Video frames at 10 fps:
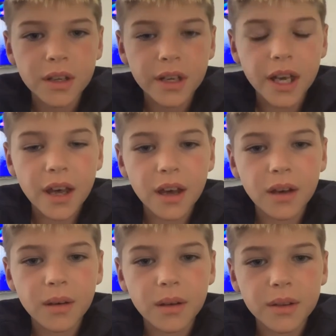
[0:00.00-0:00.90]

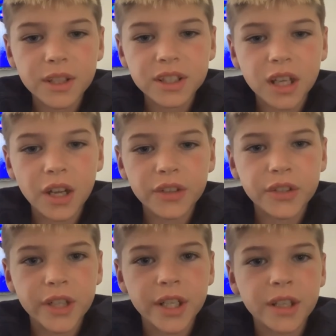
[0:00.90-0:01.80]
Now, this
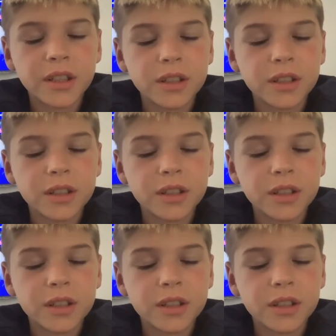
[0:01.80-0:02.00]
country